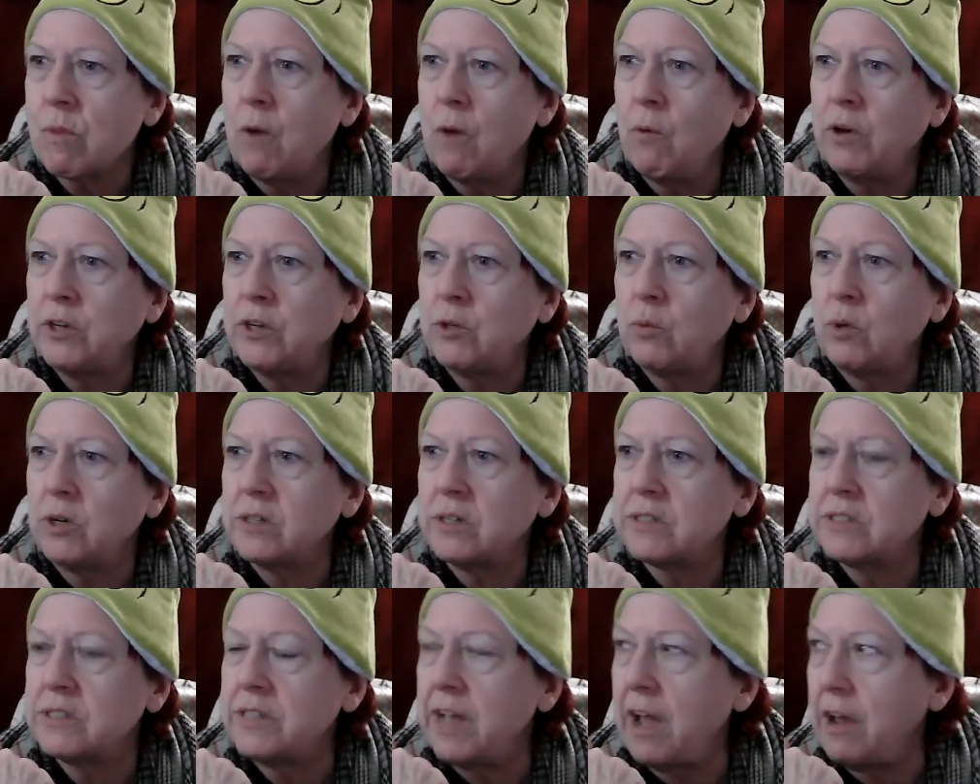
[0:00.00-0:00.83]
I went to
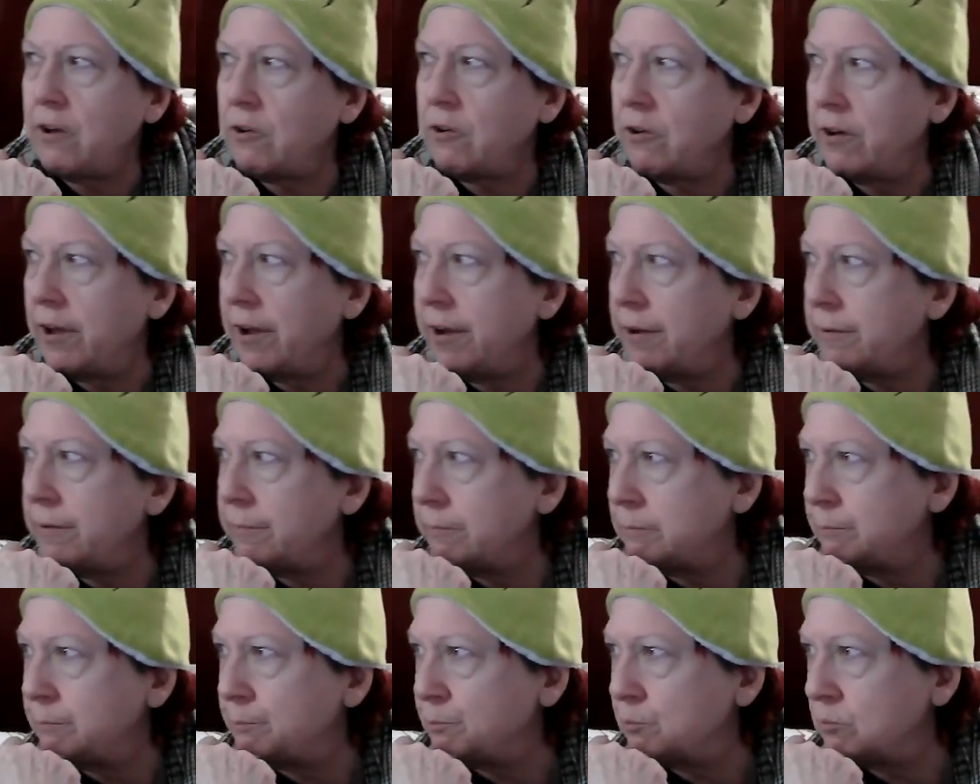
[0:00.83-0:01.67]
work Saturday.
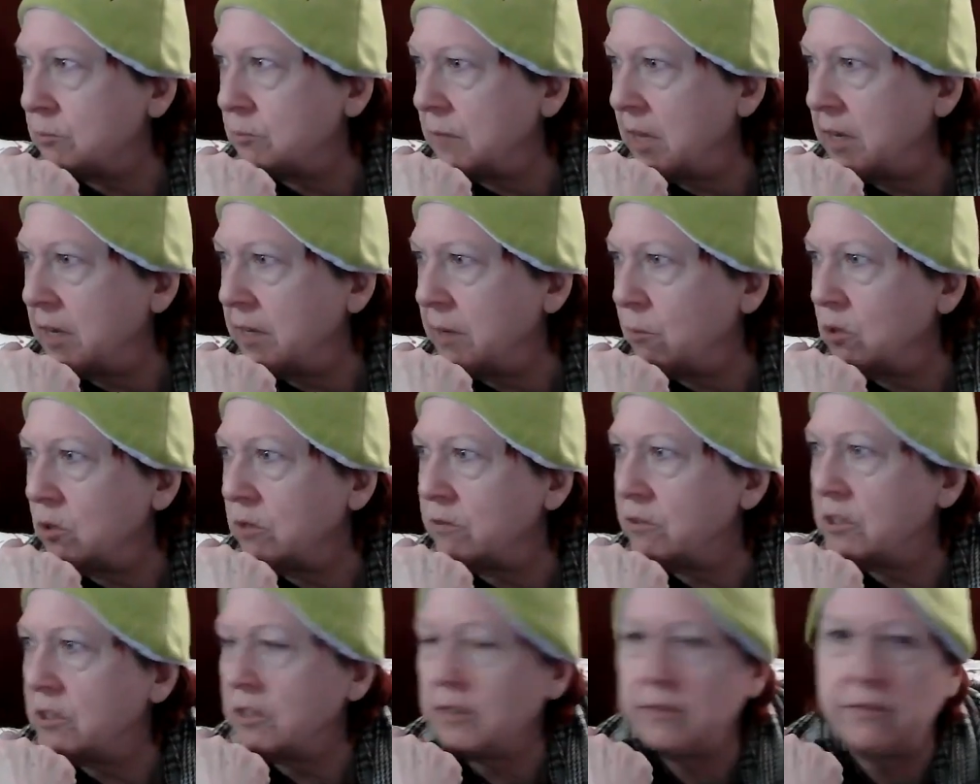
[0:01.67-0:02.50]
And they
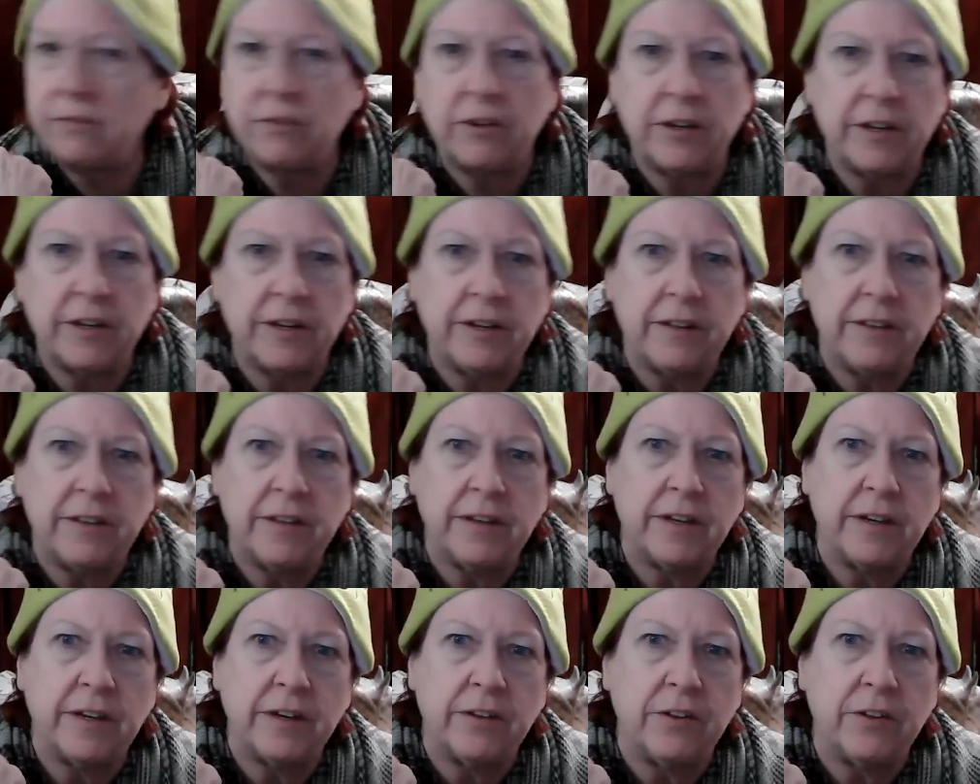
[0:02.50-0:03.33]
wouldn't have delivered
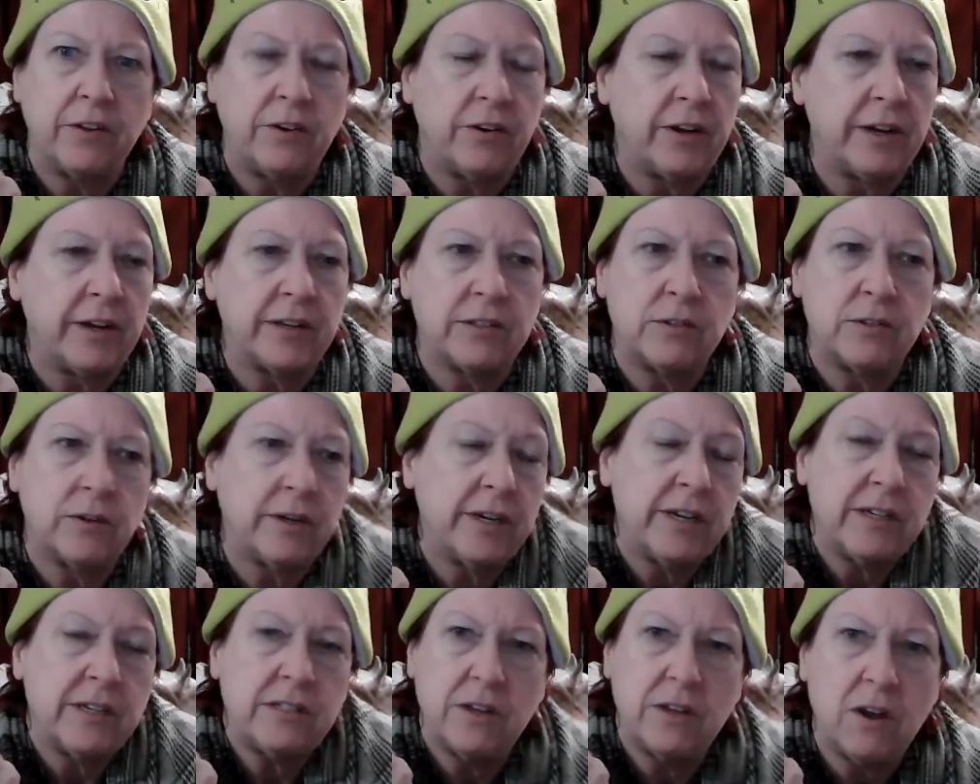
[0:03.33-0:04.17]
anything any other day. So I
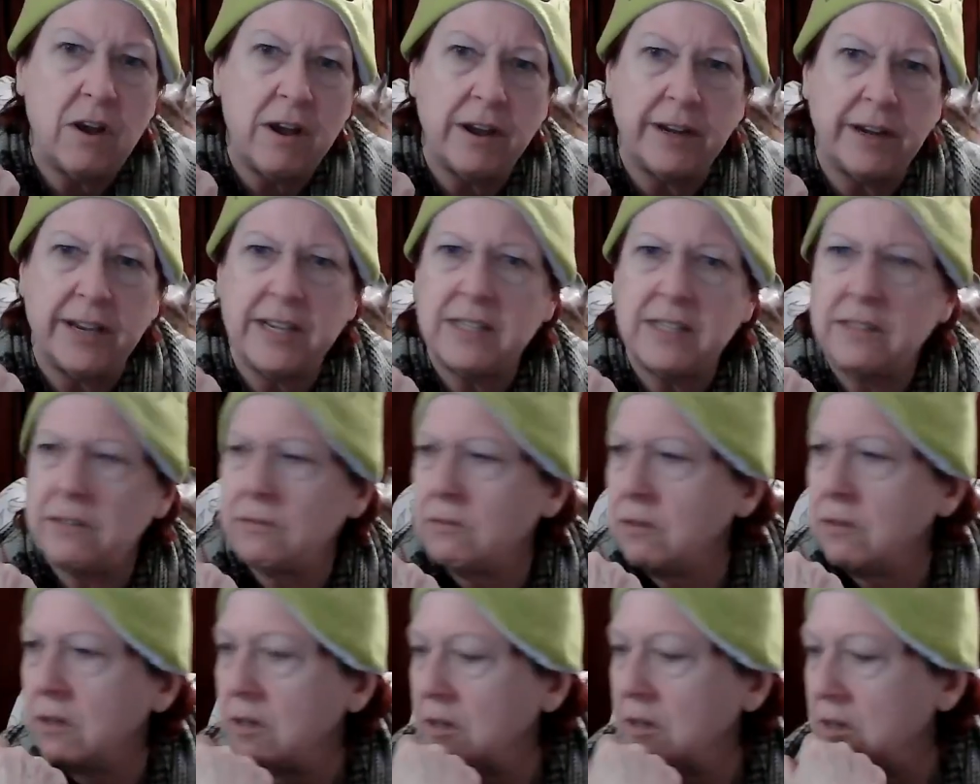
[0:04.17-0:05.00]
guess, no, I guess.